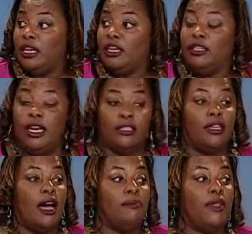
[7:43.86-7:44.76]
Yes,
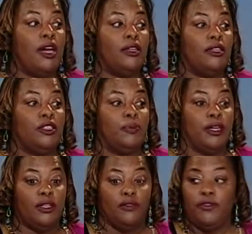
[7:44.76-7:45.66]
I'm not
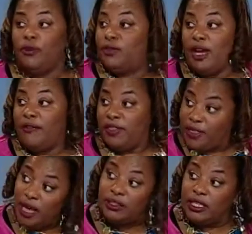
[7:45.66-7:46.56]
expecting for you to have
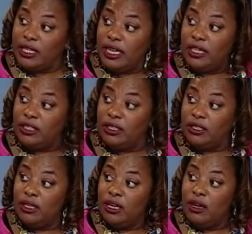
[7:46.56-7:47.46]
1,000 connections,